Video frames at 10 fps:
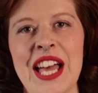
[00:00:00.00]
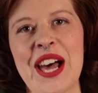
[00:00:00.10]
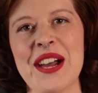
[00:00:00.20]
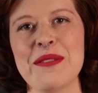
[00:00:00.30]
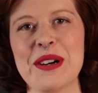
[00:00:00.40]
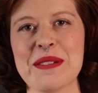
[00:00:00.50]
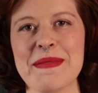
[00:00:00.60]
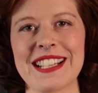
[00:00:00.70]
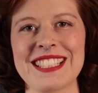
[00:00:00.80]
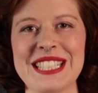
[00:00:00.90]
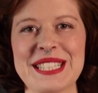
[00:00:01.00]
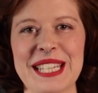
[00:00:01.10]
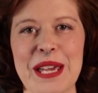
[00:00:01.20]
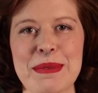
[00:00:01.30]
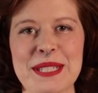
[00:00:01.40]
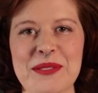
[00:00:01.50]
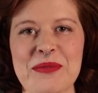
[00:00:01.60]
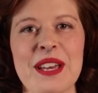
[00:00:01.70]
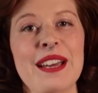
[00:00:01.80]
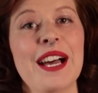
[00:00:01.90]
Hi, welcome back to
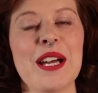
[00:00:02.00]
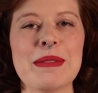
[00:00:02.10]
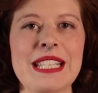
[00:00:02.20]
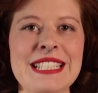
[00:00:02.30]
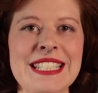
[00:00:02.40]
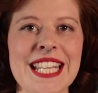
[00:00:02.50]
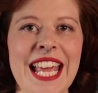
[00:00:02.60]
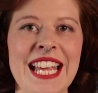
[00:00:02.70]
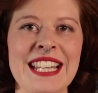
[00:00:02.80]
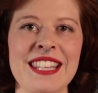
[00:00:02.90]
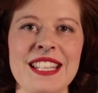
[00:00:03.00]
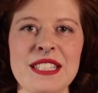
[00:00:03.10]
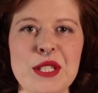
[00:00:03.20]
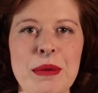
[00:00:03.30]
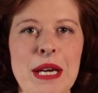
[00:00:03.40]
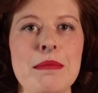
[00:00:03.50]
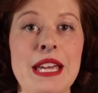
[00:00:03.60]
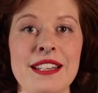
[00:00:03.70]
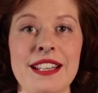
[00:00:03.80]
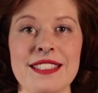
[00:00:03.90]
LizCapism. I'm Liz, and this is my
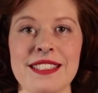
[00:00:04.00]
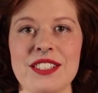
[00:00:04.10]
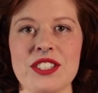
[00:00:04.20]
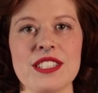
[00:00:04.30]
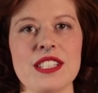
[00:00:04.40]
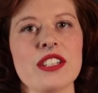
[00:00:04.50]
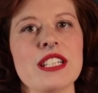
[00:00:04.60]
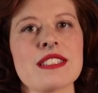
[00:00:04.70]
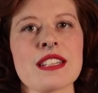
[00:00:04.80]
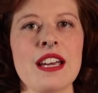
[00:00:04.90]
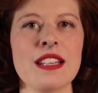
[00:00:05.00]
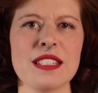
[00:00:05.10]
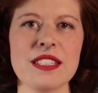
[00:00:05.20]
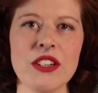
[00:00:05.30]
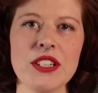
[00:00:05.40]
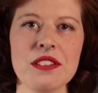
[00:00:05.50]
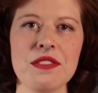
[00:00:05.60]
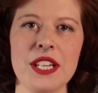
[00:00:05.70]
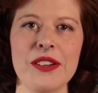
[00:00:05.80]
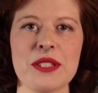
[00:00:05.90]
Made in Isolation series. It's a series of
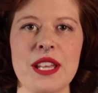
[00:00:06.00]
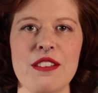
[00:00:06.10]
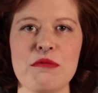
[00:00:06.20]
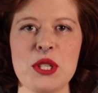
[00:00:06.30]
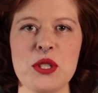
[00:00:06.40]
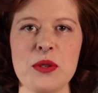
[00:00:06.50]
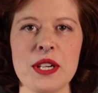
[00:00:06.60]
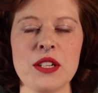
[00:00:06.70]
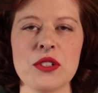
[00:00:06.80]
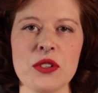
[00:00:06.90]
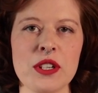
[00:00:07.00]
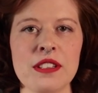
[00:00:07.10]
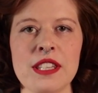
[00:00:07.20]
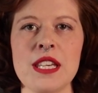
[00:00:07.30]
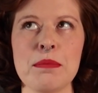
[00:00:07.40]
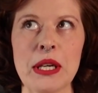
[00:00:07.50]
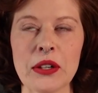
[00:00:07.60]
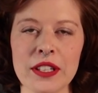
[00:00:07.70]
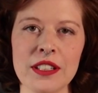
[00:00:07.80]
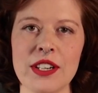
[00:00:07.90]
videos that I've been doing during the
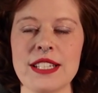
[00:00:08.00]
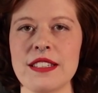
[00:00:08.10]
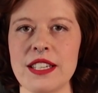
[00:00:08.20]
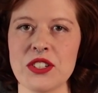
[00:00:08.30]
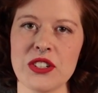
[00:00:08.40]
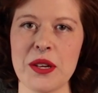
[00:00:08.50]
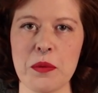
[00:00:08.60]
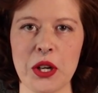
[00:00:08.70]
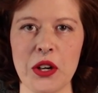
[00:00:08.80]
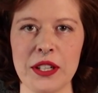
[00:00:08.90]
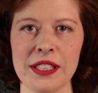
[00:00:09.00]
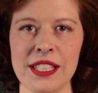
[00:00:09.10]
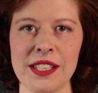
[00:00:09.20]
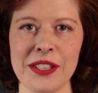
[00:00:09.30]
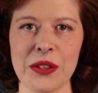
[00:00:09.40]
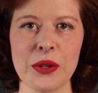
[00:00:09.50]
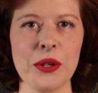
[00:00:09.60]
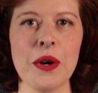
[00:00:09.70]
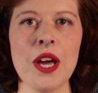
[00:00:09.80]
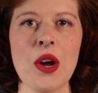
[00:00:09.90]
period of isolation that we're currently living
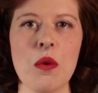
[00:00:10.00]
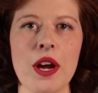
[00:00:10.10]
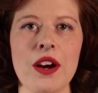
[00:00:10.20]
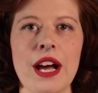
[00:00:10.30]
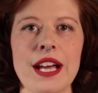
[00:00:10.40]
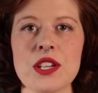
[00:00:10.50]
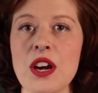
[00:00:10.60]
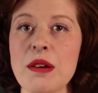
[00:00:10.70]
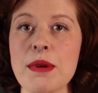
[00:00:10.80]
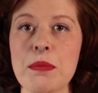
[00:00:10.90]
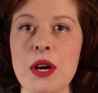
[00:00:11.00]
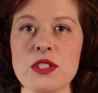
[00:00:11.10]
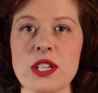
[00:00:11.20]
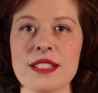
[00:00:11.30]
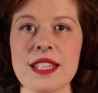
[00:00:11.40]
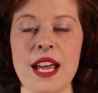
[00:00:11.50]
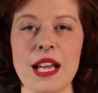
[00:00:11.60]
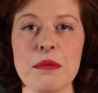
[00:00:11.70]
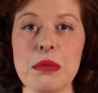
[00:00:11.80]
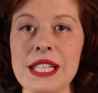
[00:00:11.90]
through, where I talk about projects that I
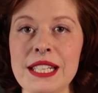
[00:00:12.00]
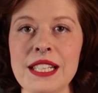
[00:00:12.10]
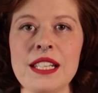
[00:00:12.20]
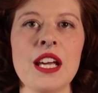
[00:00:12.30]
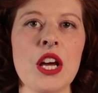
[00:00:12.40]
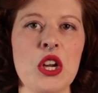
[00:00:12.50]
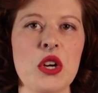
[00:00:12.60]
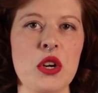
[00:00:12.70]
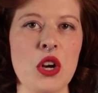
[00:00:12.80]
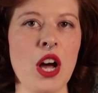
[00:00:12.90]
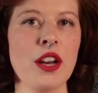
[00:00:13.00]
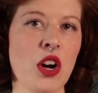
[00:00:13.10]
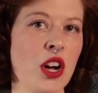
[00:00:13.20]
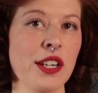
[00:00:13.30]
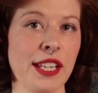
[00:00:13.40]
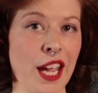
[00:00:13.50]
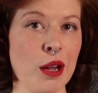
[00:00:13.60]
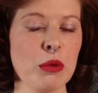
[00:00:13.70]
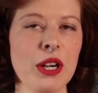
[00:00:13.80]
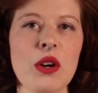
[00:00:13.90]
completed not on
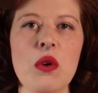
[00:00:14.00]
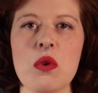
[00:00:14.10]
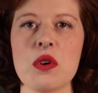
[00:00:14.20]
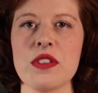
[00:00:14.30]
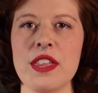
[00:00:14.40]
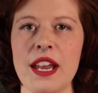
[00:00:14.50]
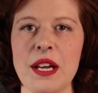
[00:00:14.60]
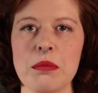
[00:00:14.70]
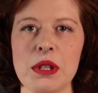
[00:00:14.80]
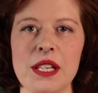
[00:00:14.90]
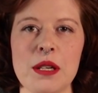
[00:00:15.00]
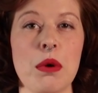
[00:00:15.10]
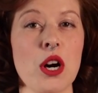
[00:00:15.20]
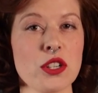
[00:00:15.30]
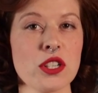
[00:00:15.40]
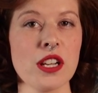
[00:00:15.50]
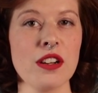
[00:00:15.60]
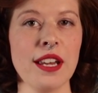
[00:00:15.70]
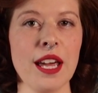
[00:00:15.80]
camera or that I completed partially on